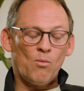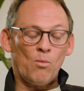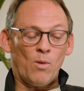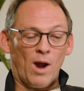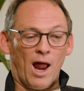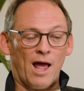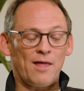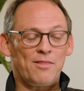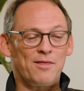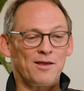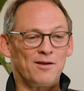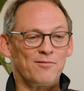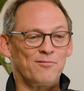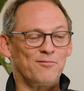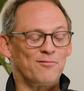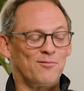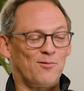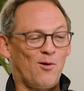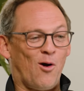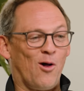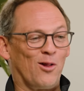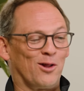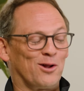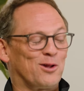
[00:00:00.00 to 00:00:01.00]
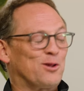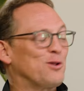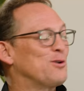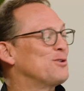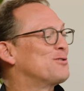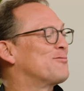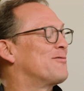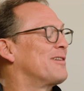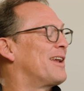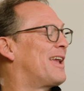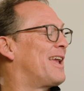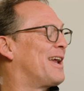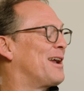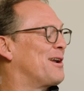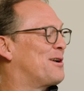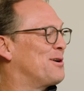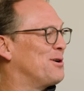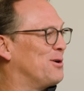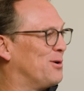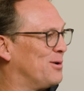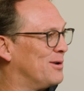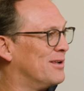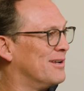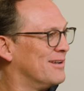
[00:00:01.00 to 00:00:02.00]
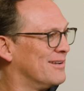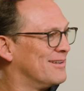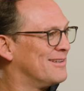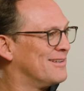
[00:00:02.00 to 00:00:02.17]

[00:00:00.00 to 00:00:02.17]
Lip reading: When I think of all-inclusive in Cancun,